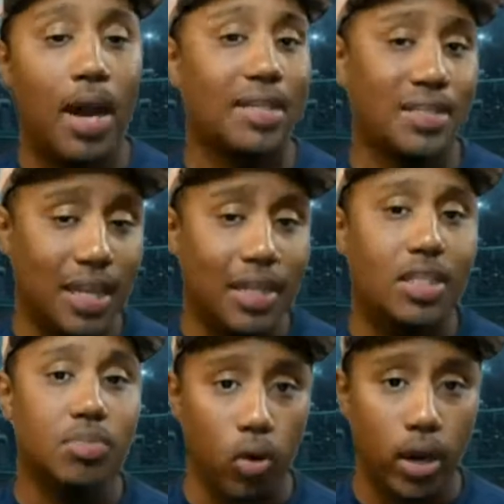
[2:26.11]
I said that
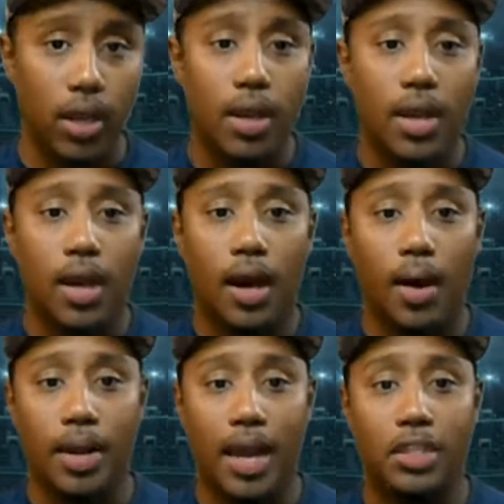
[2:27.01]
this morning,
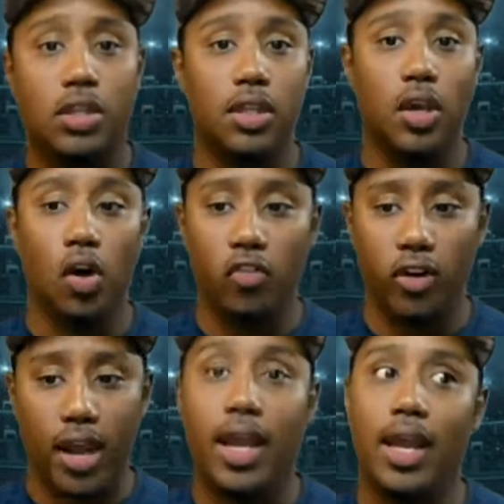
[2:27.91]
and I took the over
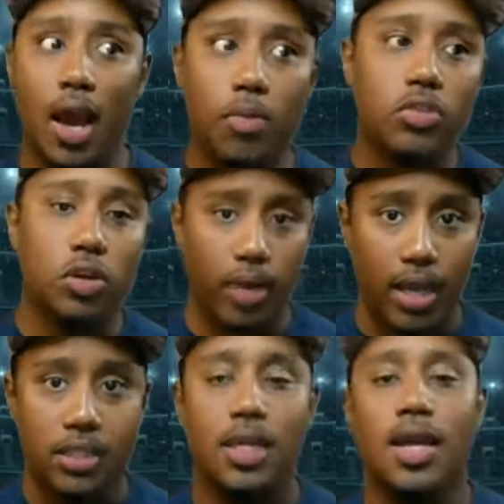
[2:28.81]
in that, and I was
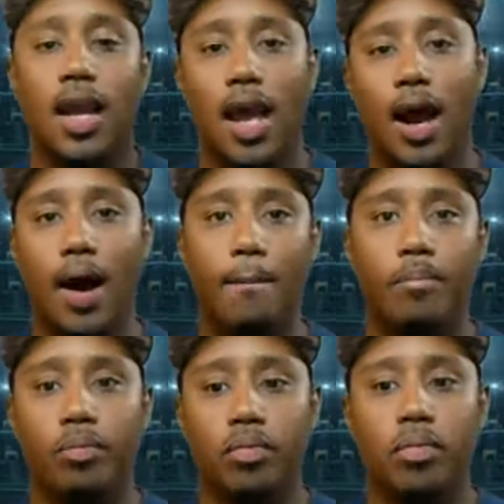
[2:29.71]
correct.
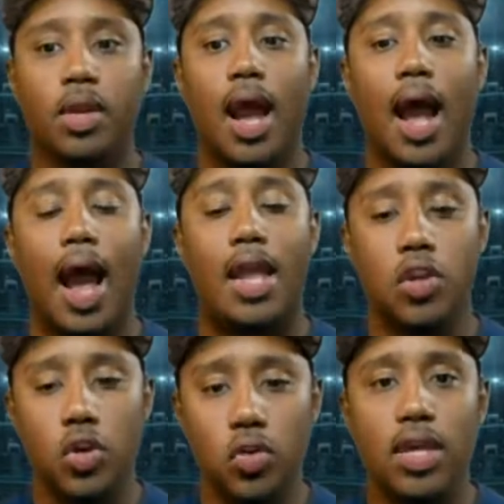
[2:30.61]
I
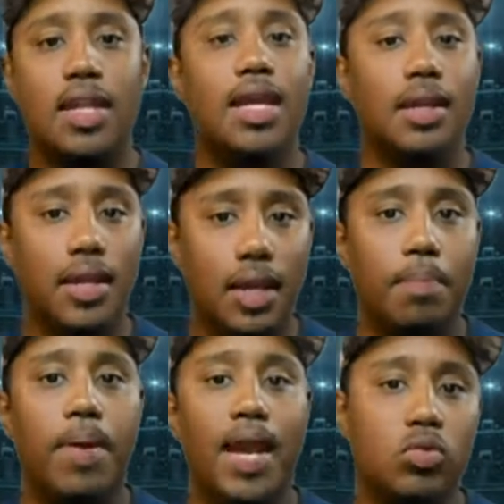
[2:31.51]
knew that they can
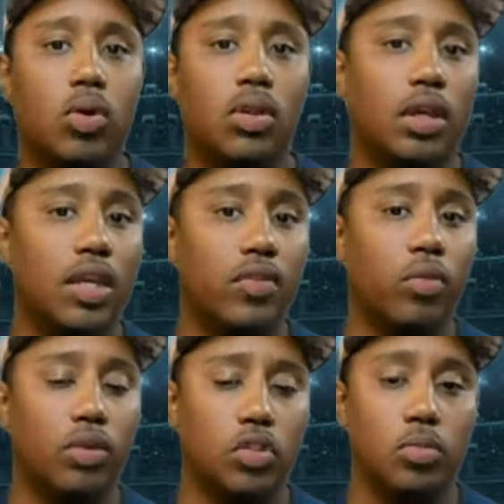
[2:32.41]
keep pace with the
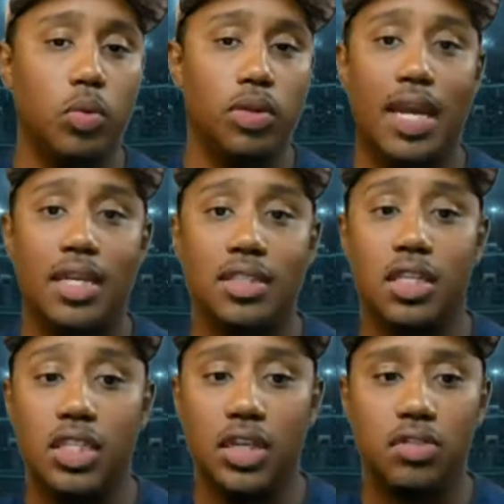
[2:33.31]
Kansas
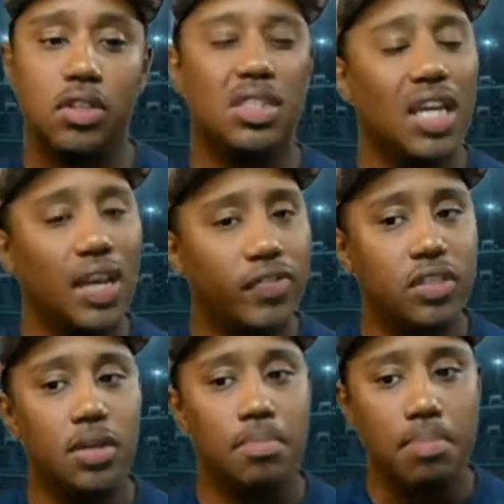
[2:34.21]
City Chiefs. The
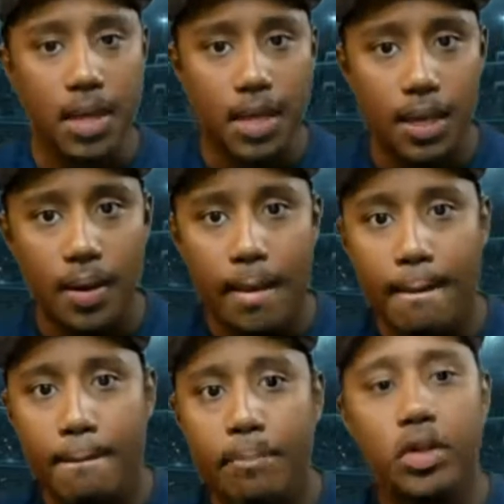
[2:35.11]
Chiefs, to me,
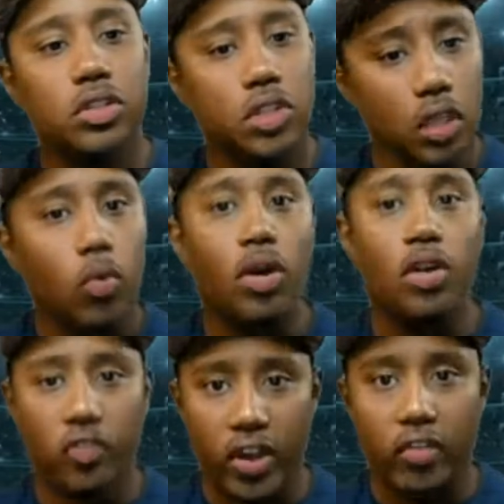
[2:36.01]
they're still one
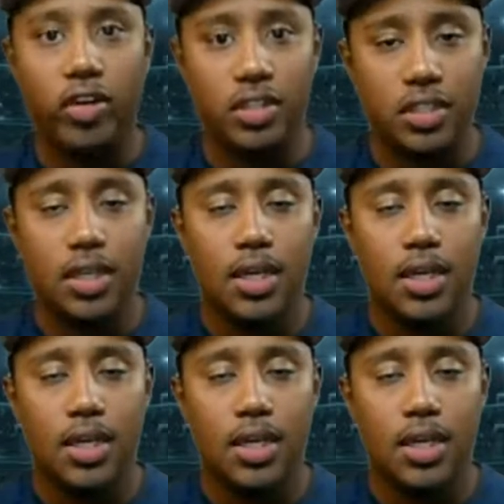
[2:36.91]
of the favorites.